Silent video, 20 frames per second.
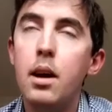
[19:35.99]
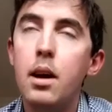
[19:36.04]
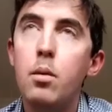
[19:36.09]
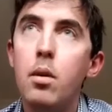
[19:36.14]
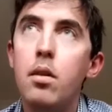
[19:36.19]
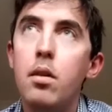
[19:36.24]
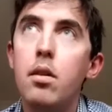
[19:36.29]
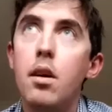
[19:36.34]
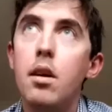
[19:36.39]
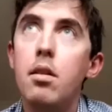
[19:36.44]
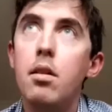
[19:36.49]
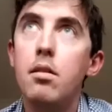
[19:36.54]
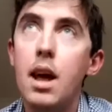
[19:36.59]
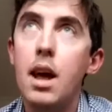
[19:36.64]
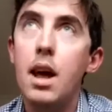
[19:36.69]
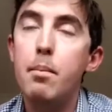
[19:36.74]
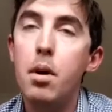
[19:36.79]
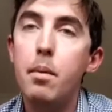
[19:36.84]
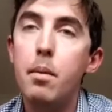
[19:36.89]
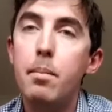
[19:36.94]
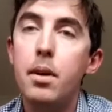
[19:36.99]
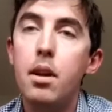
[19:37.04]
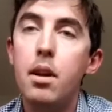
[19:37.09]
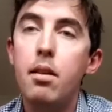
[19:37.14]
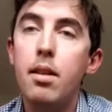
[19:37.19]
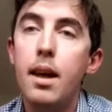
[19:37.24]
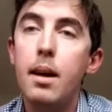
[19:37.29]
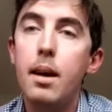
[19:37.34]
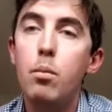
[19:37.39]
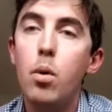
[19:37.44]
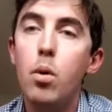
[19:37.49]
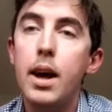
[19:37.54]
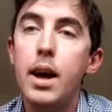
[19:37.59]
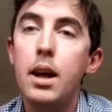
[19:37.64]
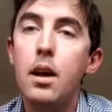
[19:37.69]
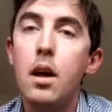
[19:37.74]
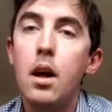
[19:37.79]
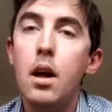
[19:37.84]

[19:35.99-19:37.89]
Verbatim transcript: was a step up in the same way,